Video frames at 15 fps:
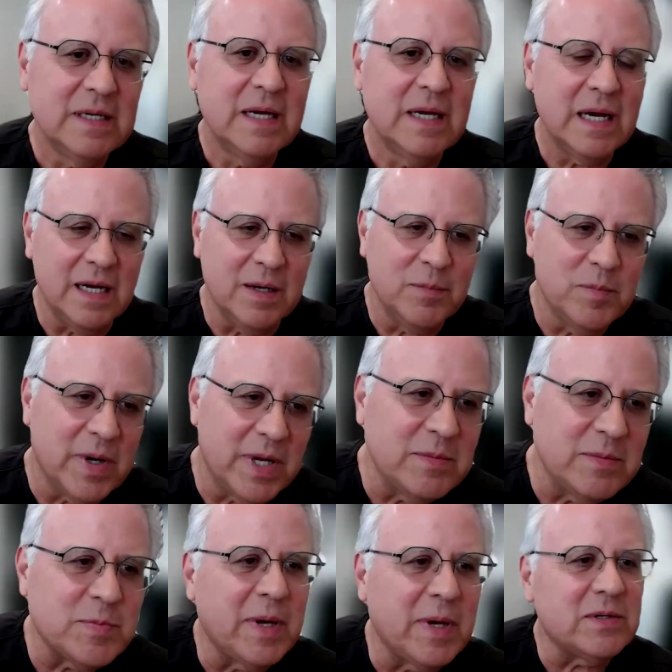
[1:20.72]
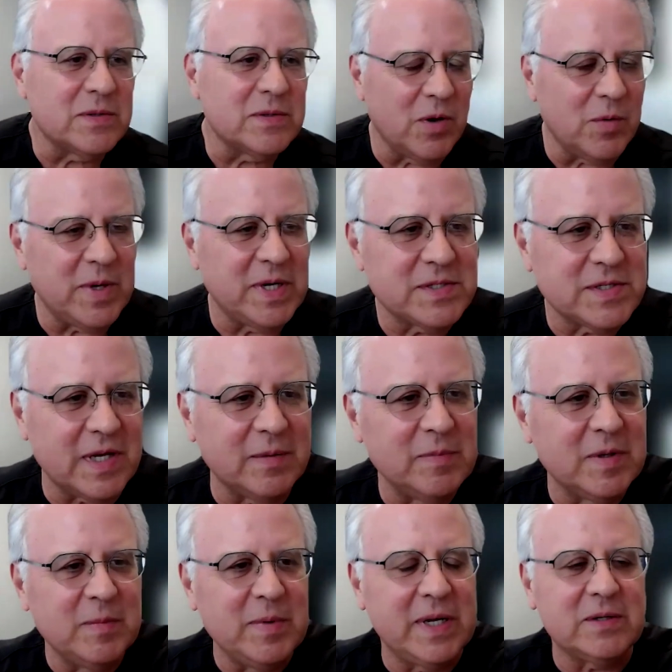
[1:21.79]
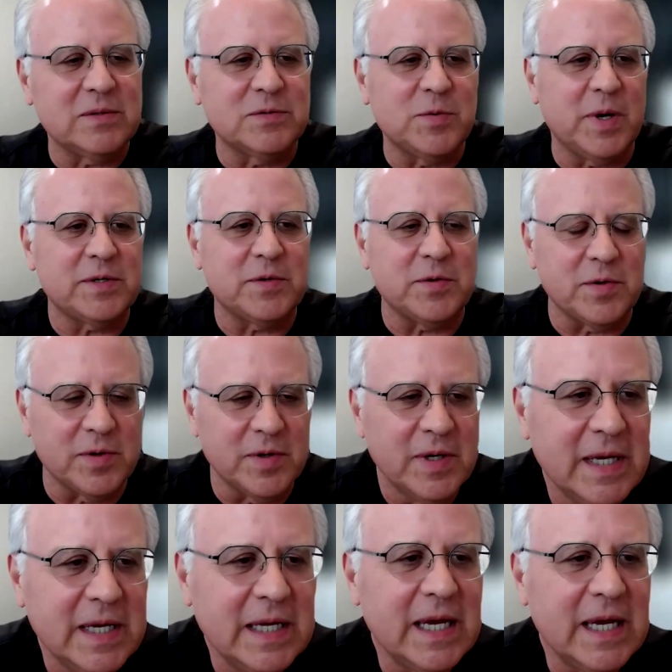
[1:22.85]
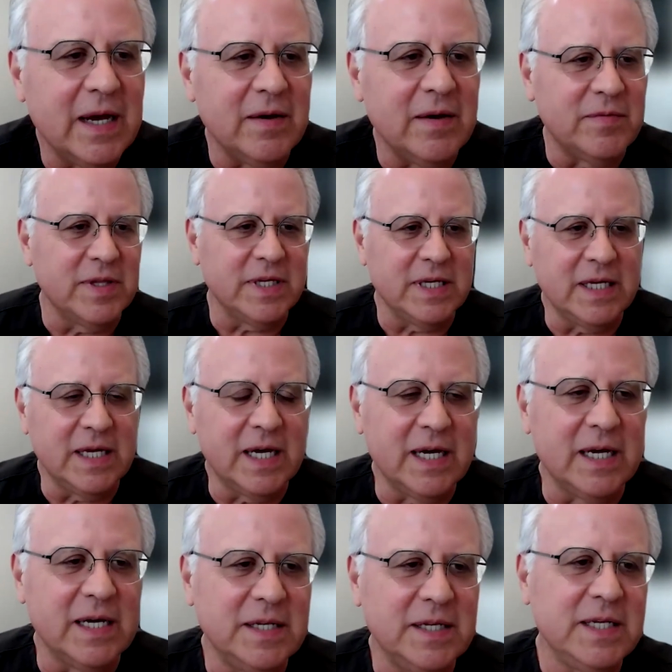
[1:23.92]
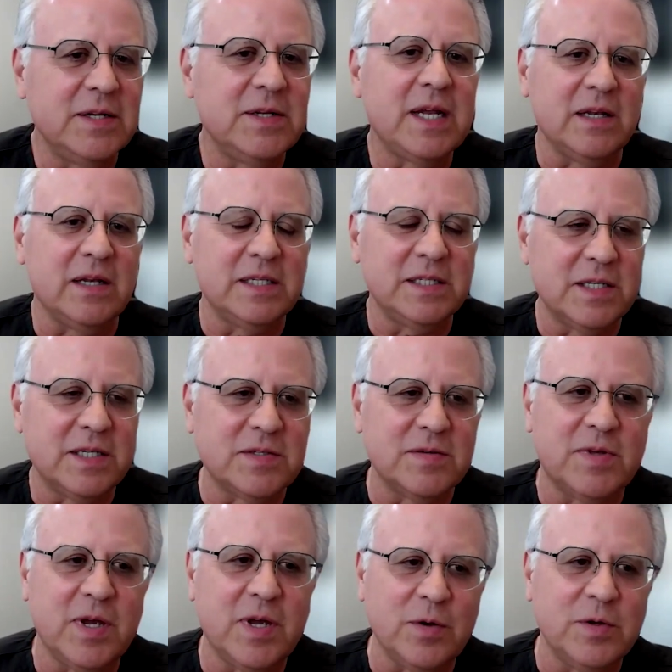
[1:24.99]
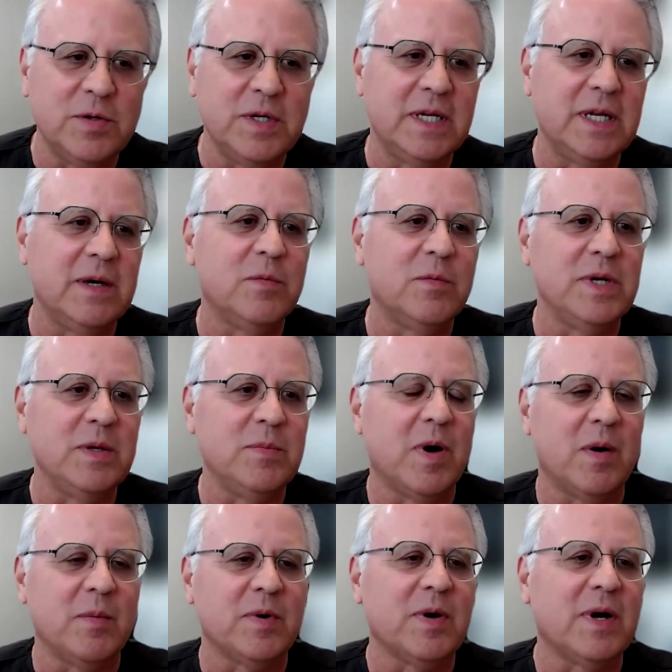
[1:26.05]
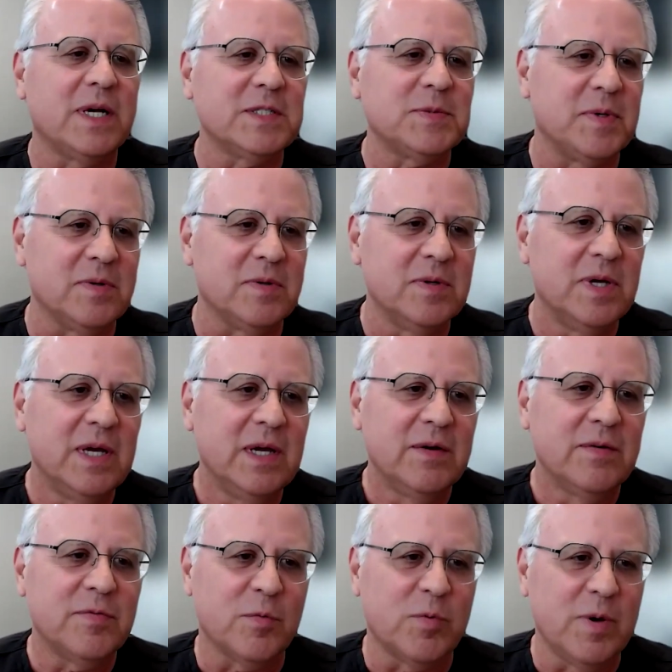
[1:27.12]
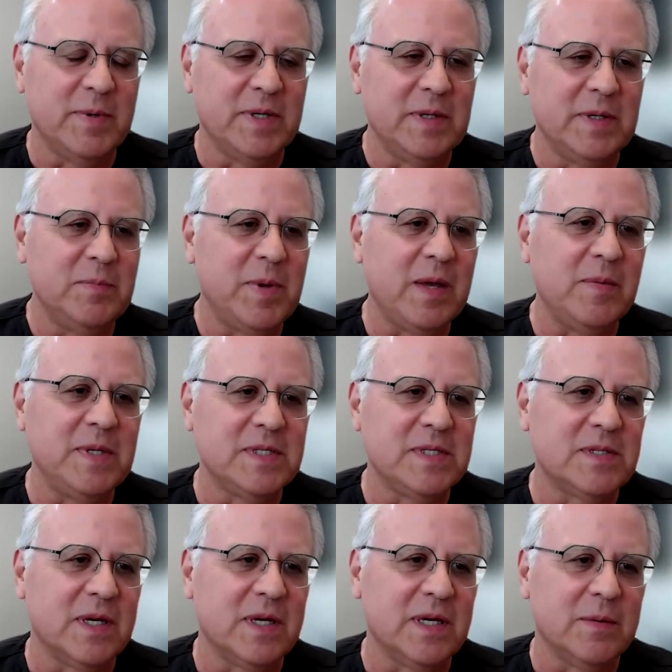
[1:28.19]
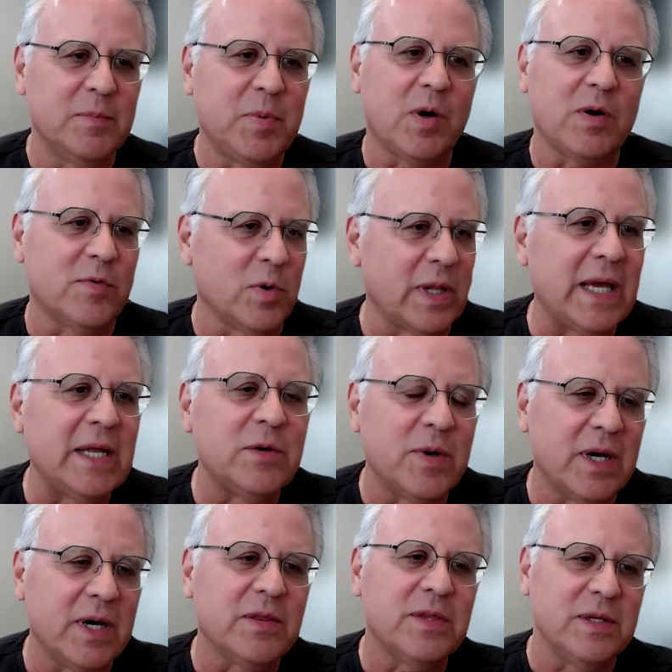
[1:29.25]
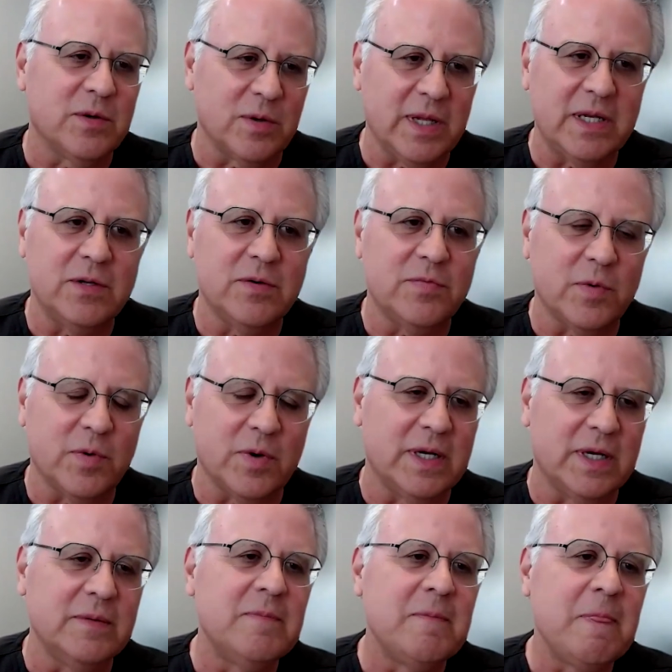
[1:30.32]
My name is Michael Gomez. I'm the medical director of the neonatal intensive care unit at Winnie Palmer Hospital for Women and Babies, part of Orlando Health in Orlando, Florida.